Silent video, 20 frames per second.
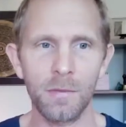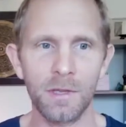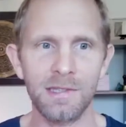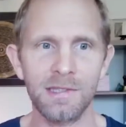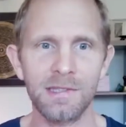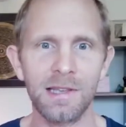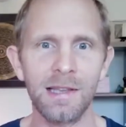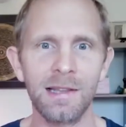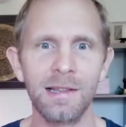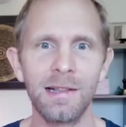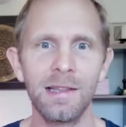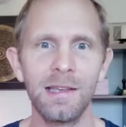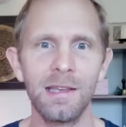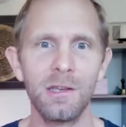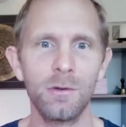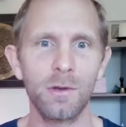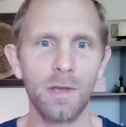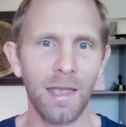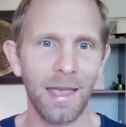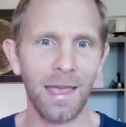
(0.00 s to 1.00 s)
But suddenly
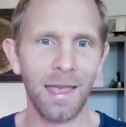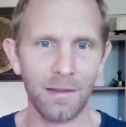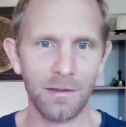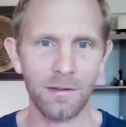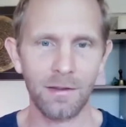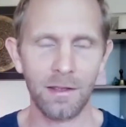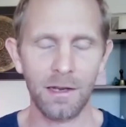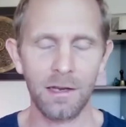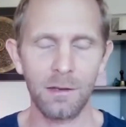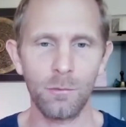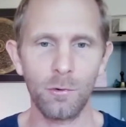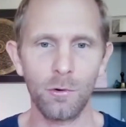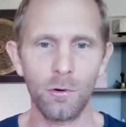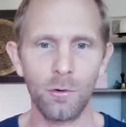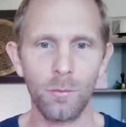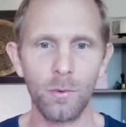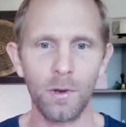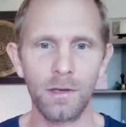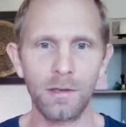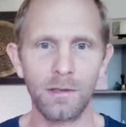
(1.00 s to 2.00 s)
you can't
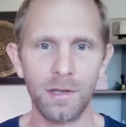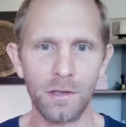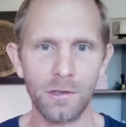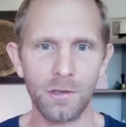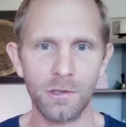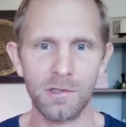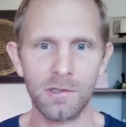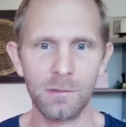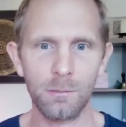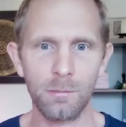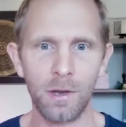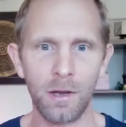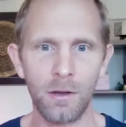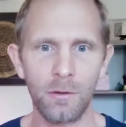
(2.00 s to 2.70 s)
anymore, where it touches a